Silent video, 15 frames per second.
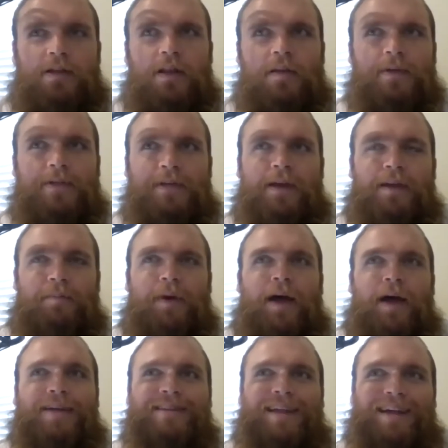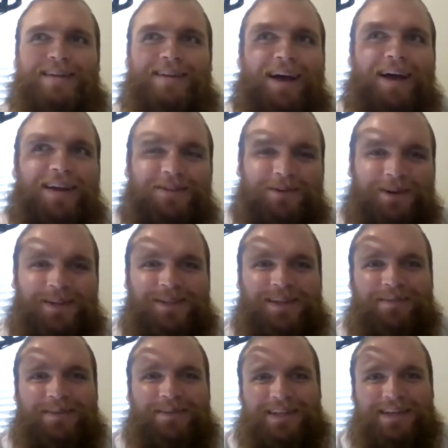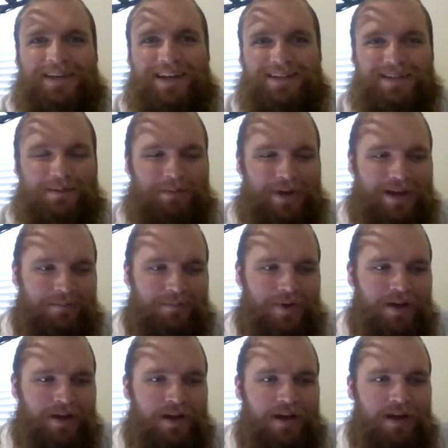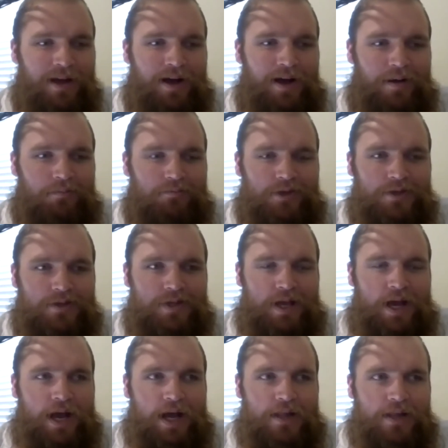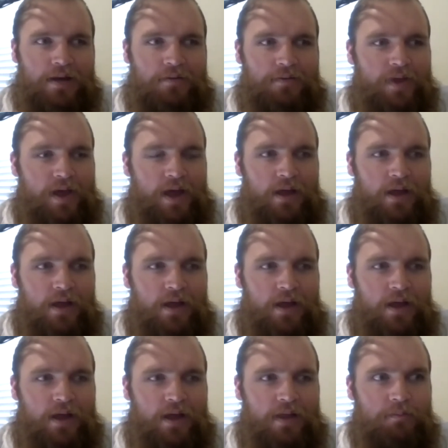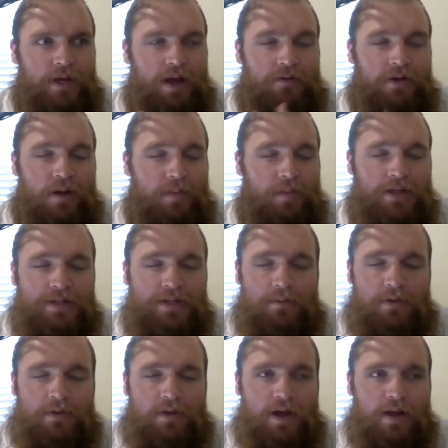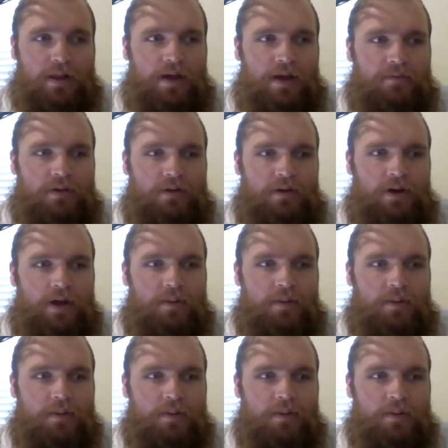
let me take you back to that night in 2017 as I met him. You see, I left that meet after I met Timothy. I left Notre